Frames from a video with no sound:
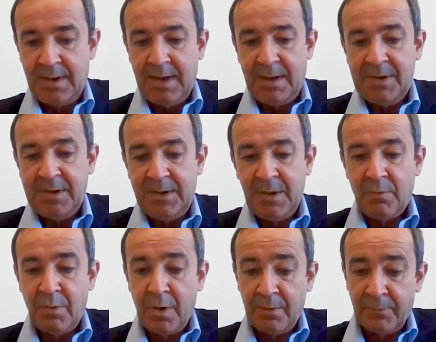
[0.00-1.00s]
I mean here
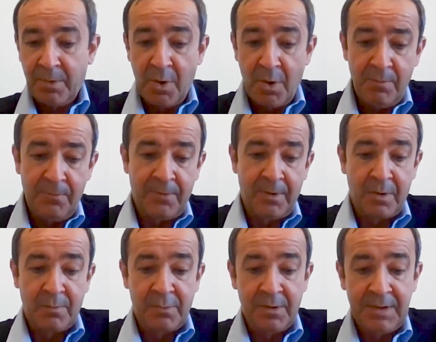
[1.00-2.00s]
work from home for
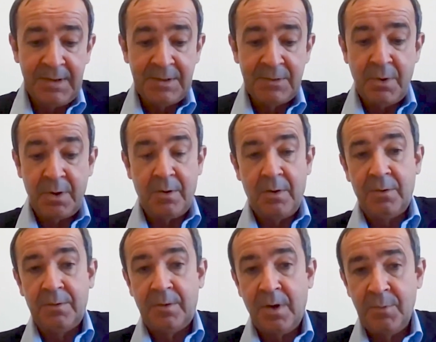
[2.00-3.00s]
our employees, work
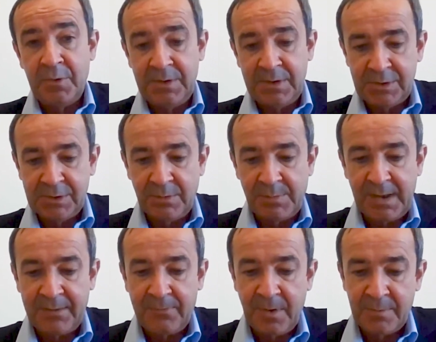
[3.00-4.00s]
on common digital
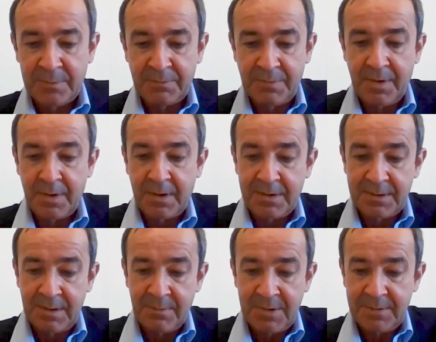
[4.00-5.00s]
platforms with our
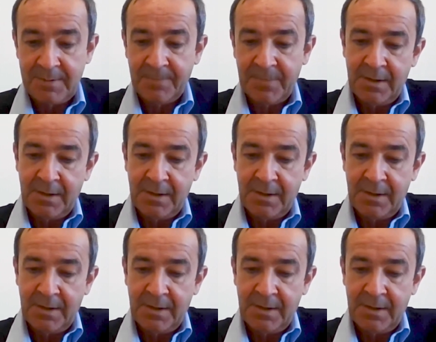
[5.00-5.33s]
customers,